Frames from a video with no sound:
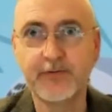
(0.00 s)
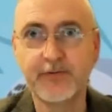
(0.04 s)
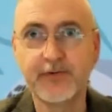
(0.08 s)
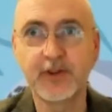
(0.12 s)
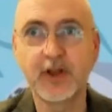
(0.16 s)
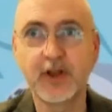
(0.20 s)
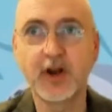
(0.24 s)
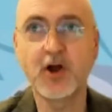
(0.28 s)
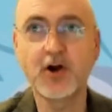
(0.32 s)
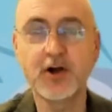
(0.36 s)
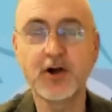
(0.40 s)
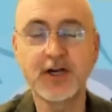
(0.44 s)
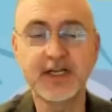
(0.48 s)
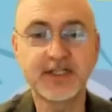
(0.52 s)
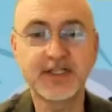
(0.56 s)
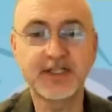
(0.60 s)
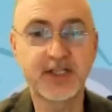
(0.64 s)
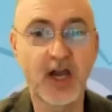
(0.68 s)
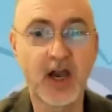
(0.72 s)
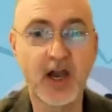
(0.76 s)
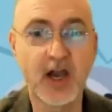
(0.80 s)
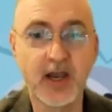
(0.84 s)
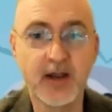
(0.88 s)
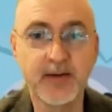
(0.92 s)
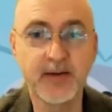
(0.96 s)
for the
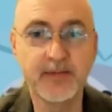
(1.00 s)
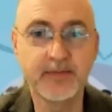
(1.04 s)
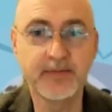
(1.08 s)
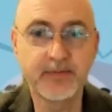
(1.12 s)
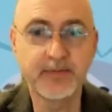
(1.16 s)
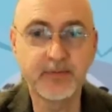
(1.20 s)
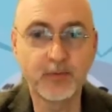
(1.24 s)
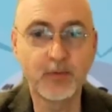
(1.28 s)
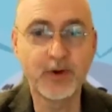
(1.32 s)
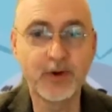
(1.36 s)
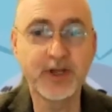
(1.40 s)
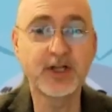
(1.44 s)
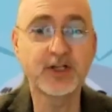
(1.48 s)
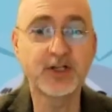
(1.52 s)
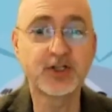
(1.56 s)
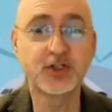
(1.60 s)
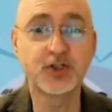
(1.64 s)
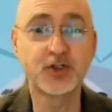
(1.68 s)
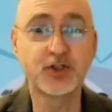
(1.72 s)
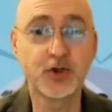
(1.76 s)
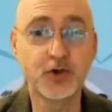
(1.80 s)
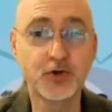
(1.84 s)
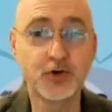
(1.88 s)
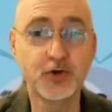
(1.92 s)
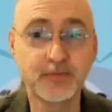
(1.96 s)
longest time we
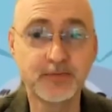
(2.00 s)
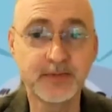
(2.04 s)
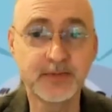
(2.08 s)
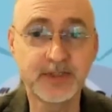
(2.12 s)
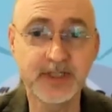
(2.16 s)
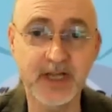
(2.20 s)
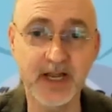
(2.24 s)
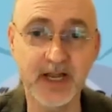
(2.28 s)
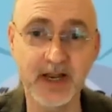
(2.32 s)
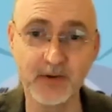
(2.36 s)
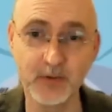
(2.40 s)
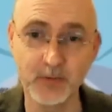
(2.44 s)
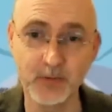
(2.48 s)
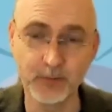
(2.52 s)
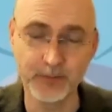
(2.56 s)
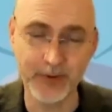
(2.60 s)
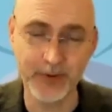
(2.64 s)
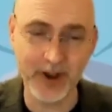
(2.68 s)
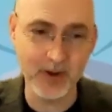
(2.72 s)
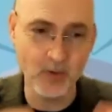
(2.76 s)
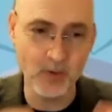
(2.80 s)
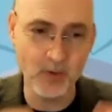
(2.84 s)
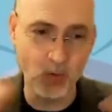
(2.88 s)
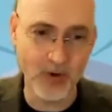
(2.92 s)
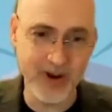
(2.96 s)
assumed, and
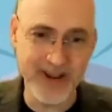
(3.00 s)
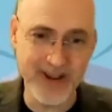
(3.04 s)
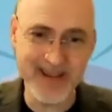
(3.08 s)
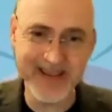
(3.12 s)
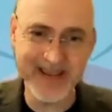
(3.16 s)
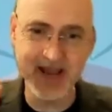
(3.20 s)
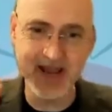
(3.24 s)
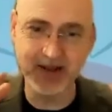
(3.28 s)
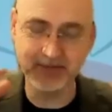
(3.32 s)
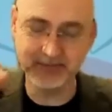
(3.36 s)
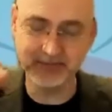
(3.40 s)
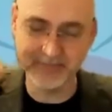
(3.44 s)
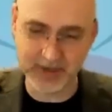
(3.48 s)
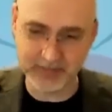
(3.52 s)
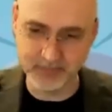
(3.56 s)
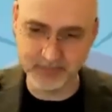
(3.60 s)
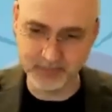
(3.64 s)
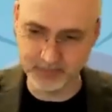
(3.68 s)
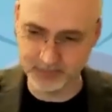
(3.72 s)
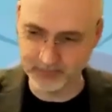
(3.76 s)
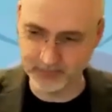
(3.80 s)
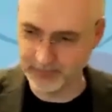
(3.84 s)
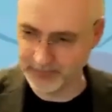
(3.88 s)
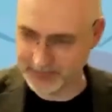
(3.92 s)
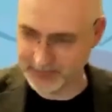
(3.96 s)
by we,
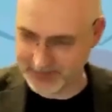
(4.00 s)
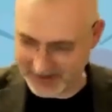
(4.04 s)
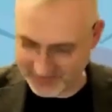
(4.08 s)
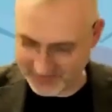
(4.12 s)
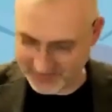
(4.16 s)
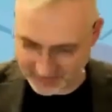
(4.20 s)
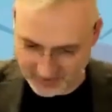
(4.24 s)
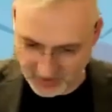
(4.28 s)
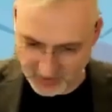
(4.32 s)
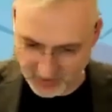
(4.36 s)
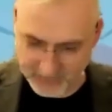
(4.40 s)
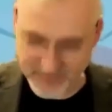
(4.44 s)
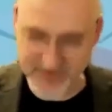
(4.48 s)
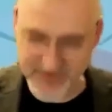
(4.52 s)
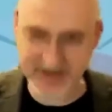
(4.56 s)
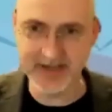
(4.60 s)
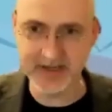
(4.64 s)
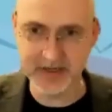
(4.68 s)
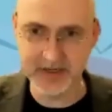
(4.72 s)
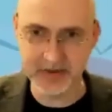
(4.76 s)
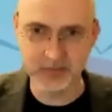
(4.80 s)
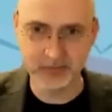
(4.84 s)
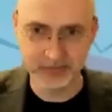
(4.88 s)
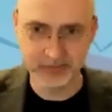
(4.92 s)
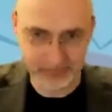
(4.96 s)
I'm having the
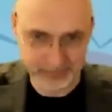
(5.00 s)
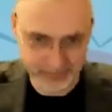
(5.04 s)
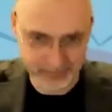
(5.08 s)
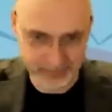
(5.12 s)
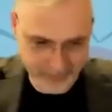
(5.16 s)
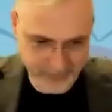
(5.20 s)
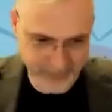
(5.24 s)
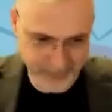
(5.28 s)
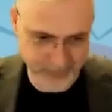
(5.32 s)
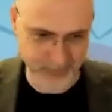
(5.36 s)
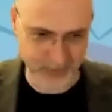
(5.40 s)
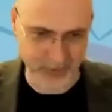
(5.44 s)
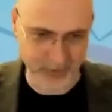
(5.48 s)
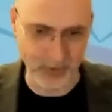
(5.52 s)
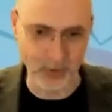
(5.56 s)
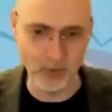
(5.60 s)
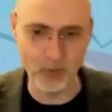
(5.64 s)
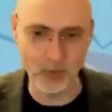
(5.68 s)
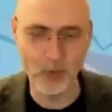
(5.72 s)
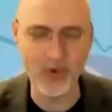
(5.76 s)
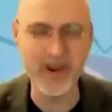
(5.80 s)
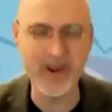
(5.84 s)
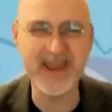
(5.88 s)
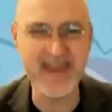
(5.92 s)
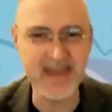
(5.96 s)
big,
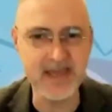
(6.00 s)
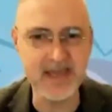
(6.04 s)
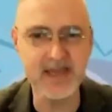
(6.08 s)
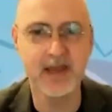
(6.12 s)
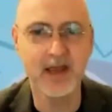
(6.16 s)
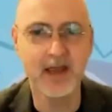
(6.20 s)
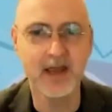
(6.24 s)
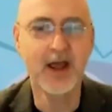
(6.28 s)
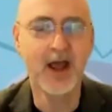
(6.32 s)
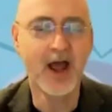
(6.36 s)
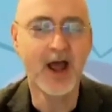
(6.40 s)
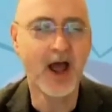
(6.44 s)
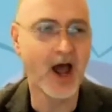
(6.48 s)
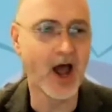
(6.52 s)
we